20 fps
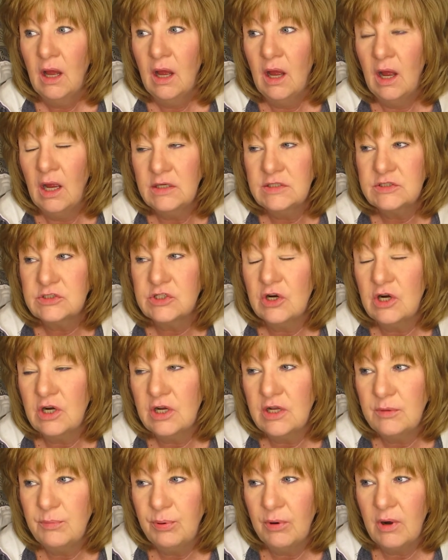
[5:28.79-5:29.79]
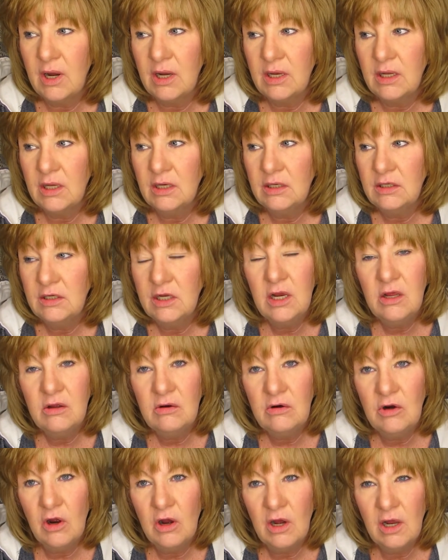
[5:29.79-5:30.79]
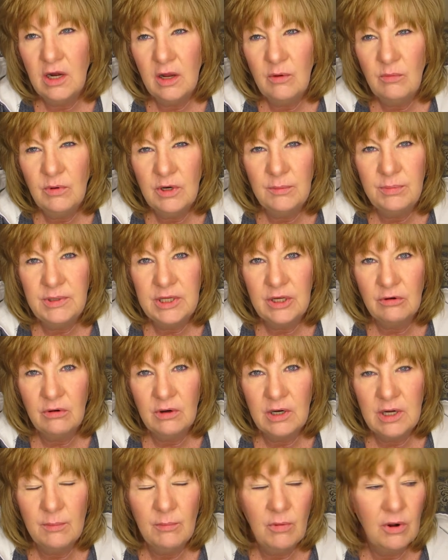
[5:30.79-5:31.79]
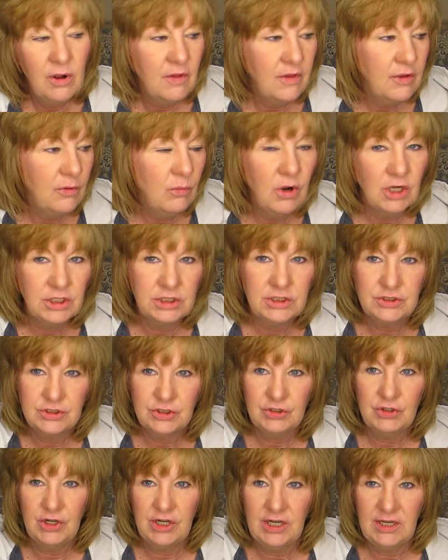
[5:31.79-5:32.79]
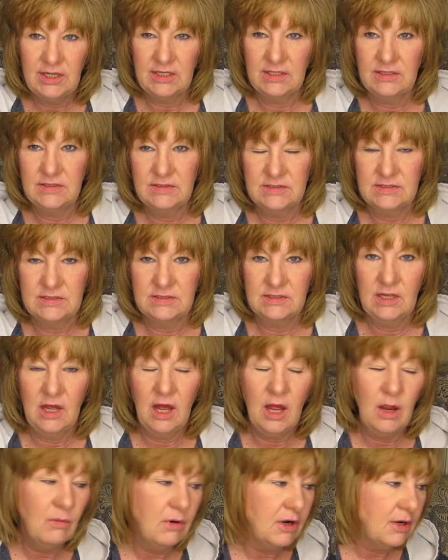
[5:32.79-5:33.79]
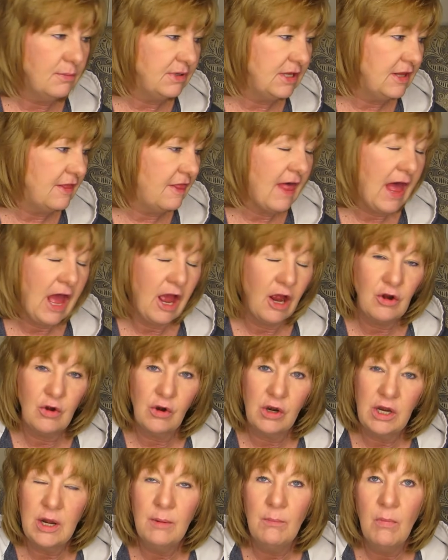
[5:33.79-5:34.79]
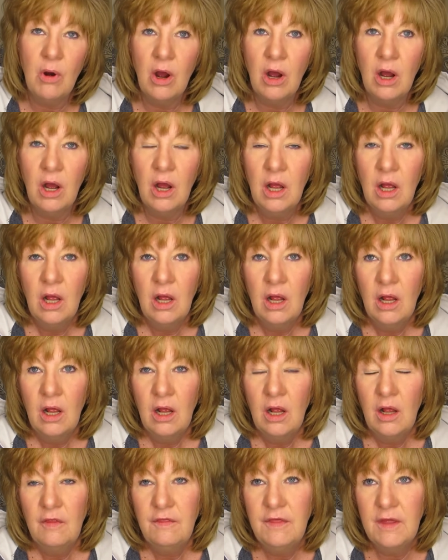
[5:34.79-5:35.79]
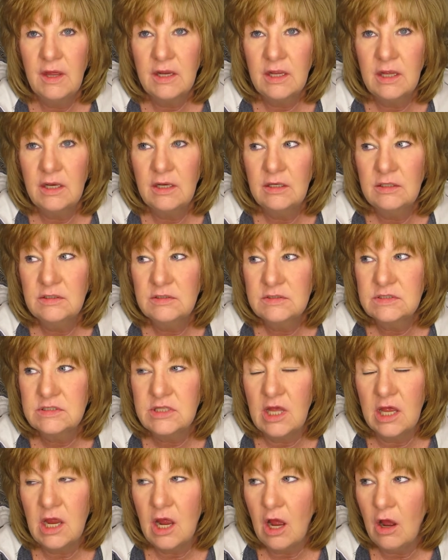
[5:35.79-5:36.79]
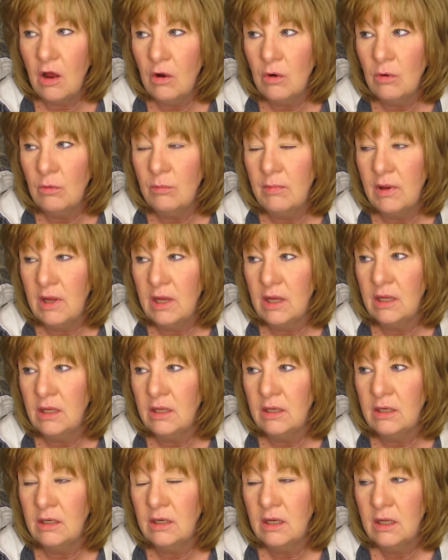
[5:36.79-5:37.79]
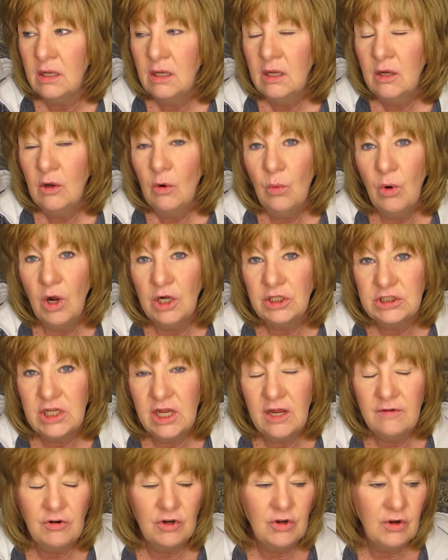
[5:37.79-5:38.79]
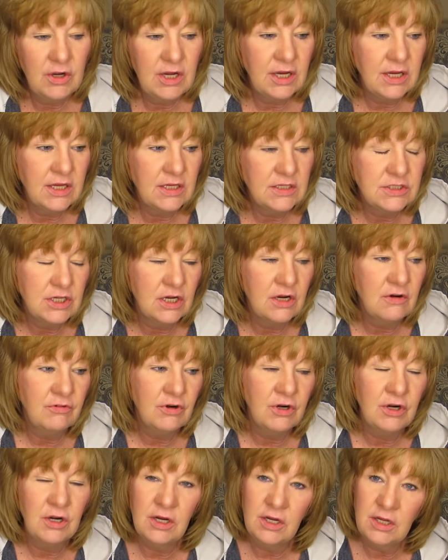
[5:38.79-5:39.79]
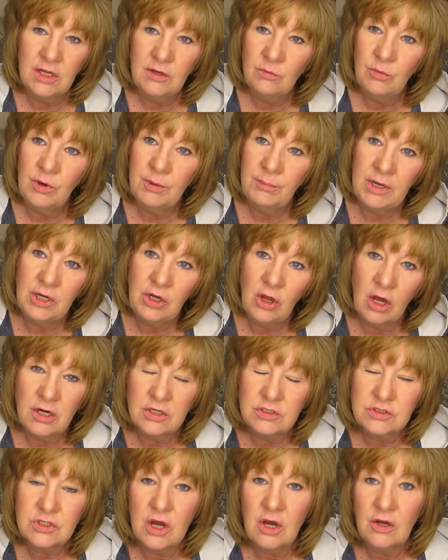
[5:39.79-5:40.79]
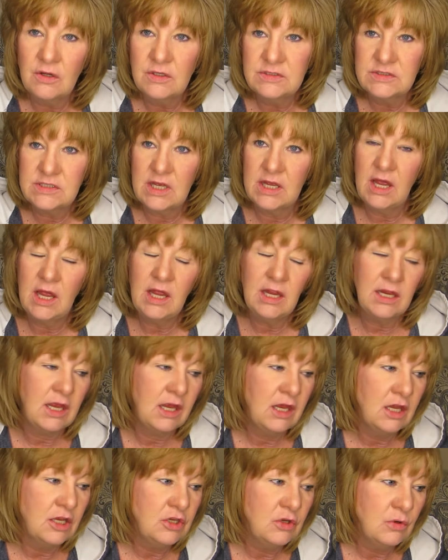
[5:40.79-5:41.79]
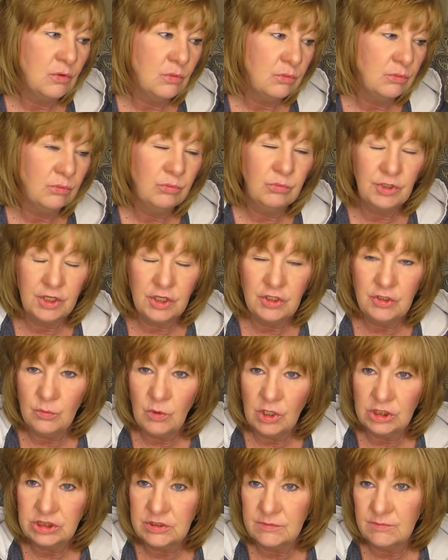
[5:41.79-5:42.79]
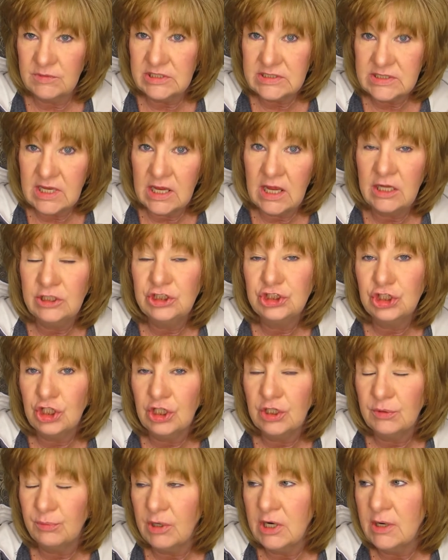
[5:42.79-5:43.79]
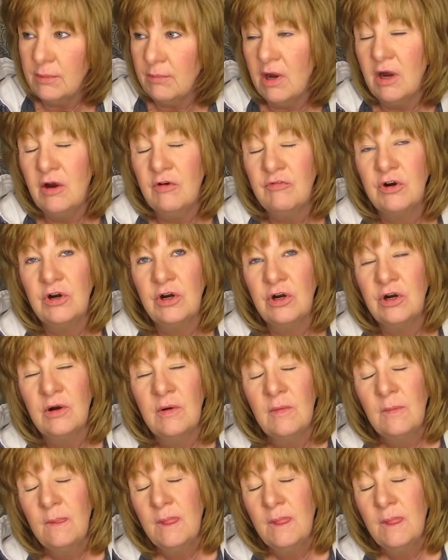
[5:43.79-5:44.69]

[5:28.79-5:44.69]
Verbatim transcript: I started praying, you know, God, I want to be a grandma that watches her grandkids. I want to be that grandma that can stay home and watch, have her grandkids over, and when my daughters call and say, hey, can you can you watch them this day? Sure, bring them over.